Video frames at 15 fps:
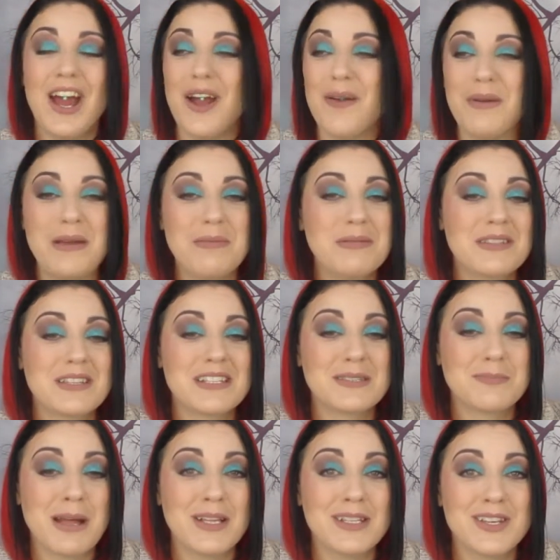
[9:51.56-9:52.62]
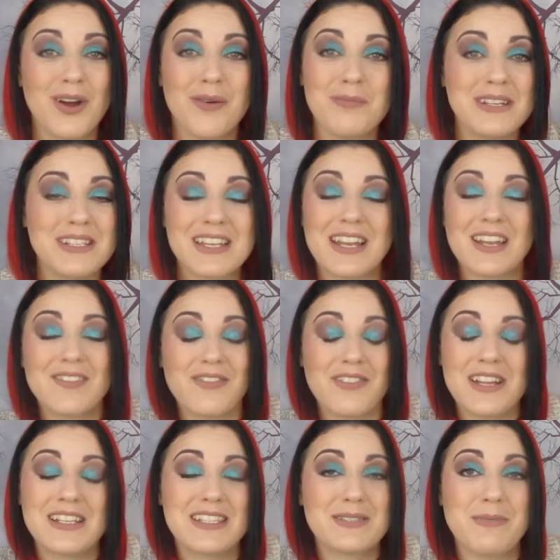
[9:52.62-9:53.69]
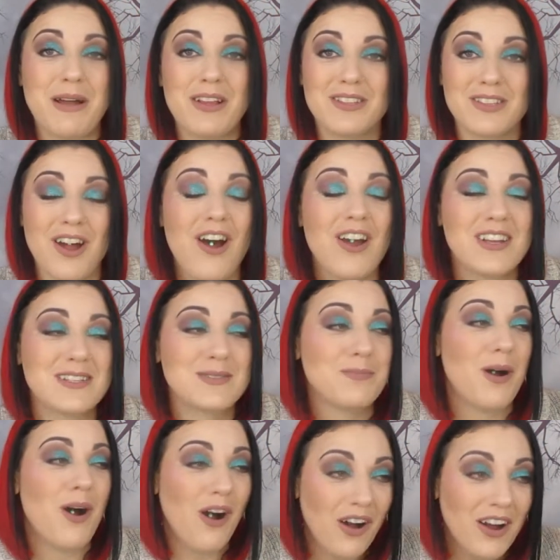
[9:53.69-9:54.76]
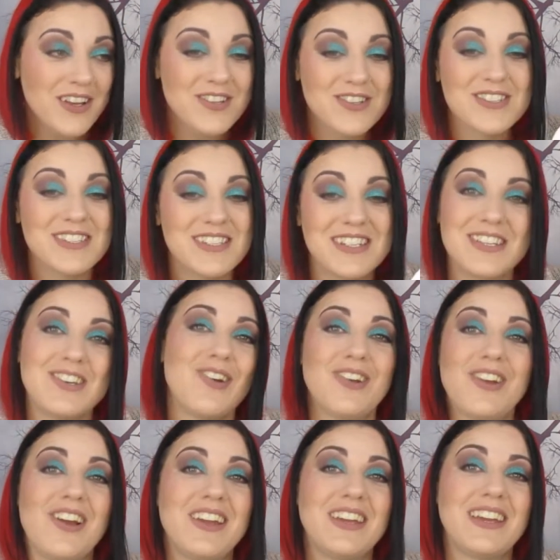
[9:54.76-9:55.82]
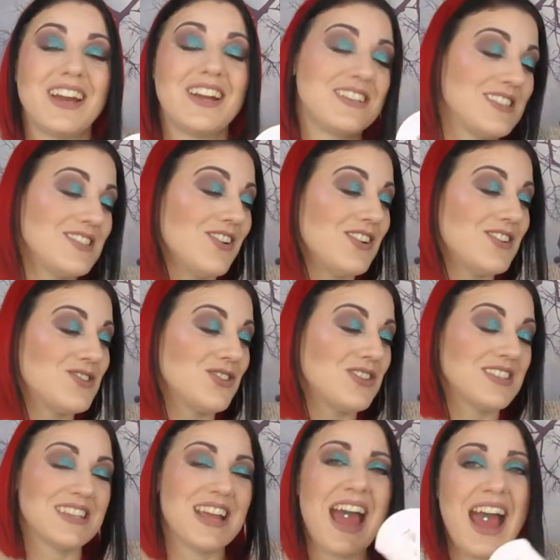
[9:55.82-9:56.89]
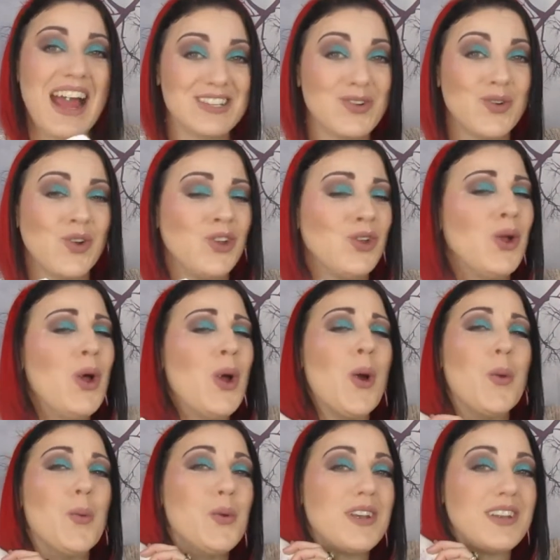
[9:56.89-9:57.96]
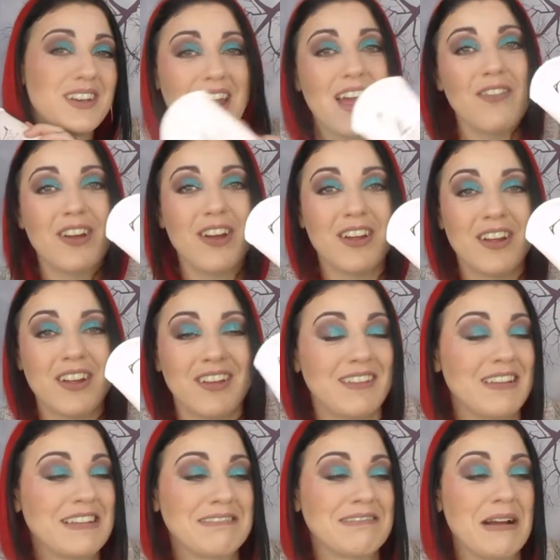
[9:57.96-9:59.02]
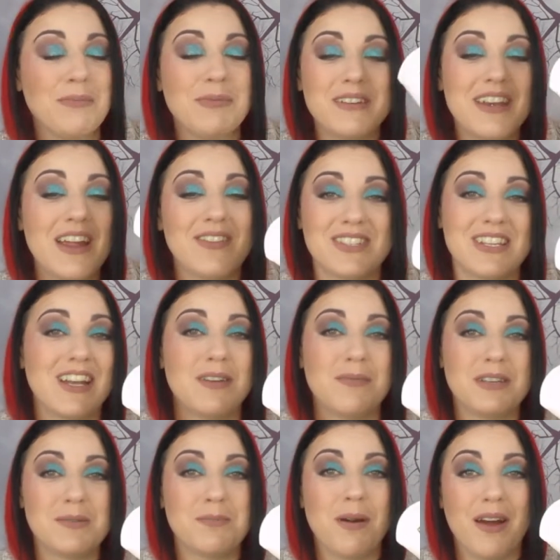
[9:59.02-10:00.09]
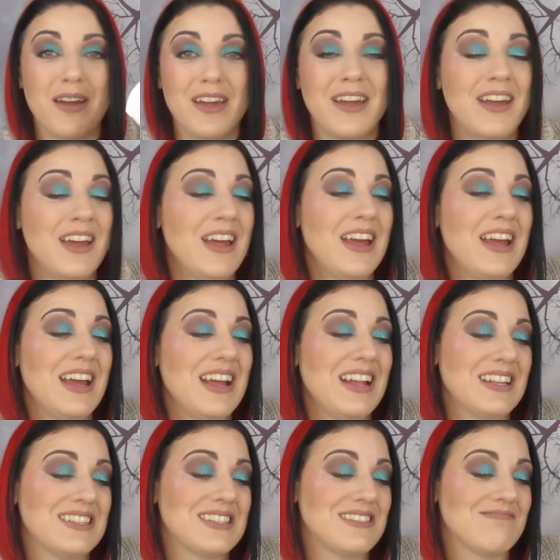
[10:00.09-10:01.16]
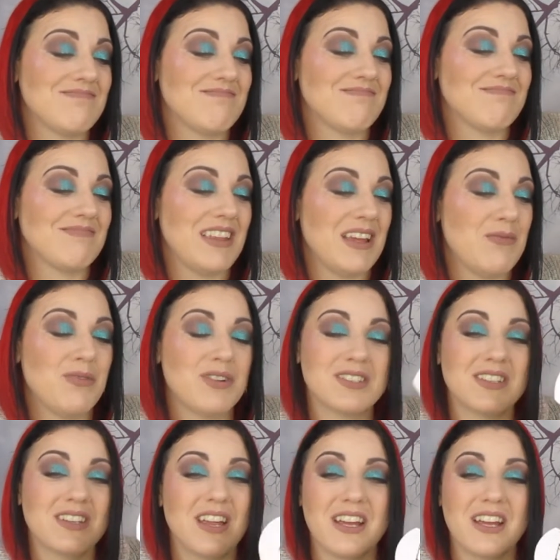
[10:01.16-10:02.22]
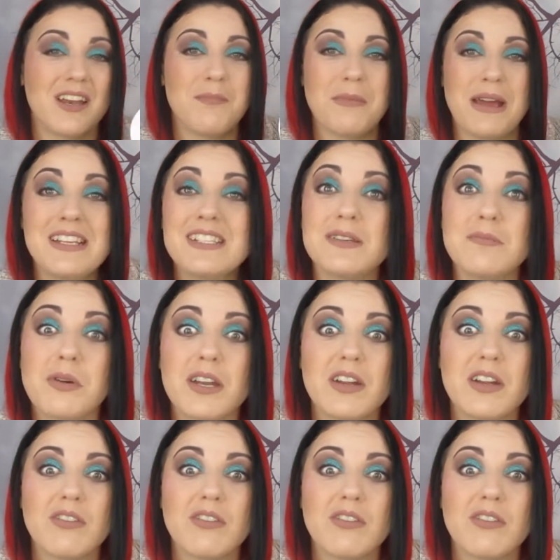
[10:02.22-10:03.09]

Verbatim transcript: People that smelt it on me said it smelt nice, but I just did not like it. I did not enjoy this at all. I would never tell anybody to buy it. It wasn't like an amazing body